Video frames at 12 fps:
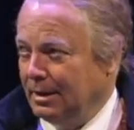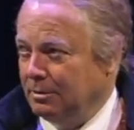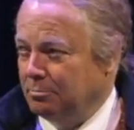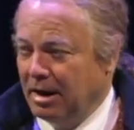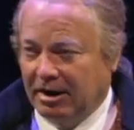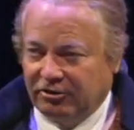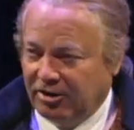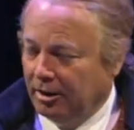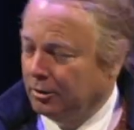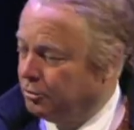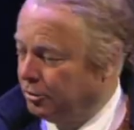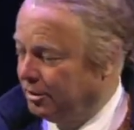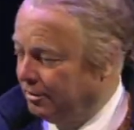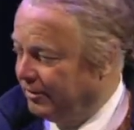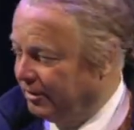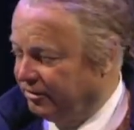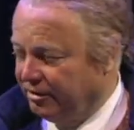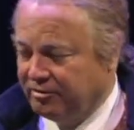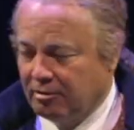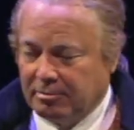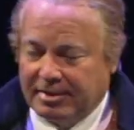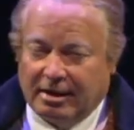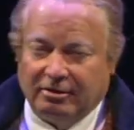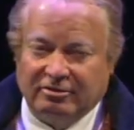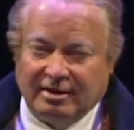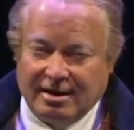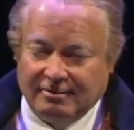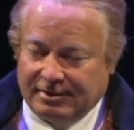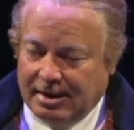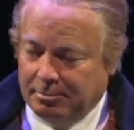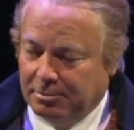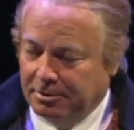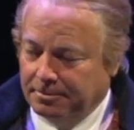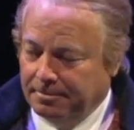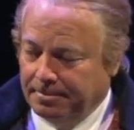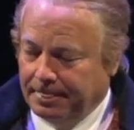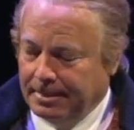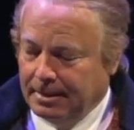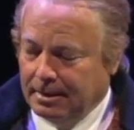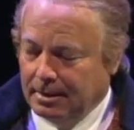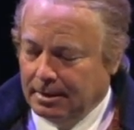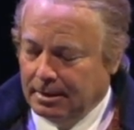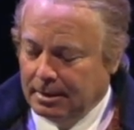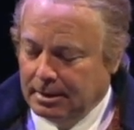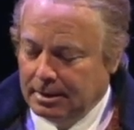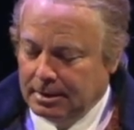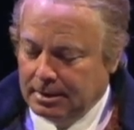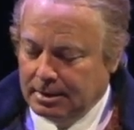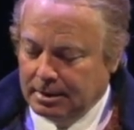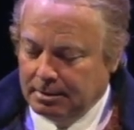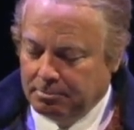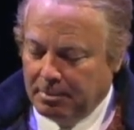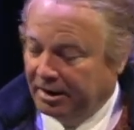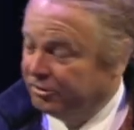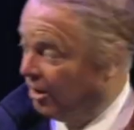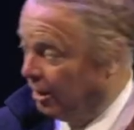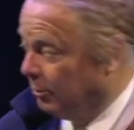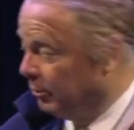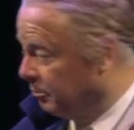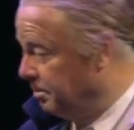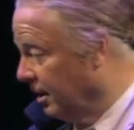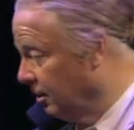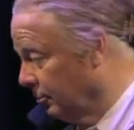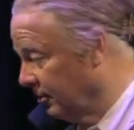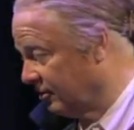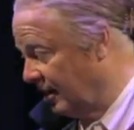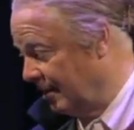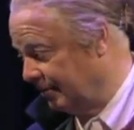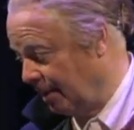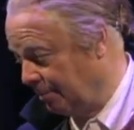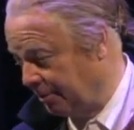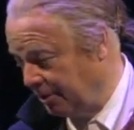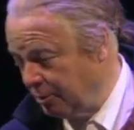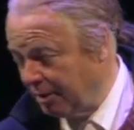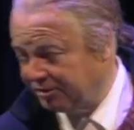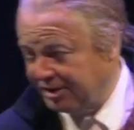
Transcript: Monticello couldn't have existed without slave labor. Monticello was built with slave labor. The U.S.